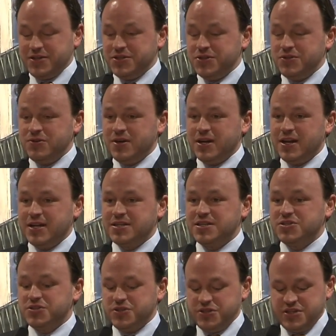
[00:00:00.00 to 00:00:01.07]
ado, I'd like to
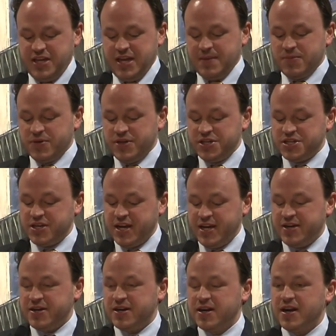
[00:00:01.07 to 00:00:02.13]
introduce AnnMarie
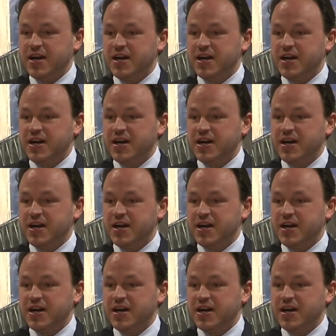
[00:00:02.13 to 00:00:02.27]
Schneider.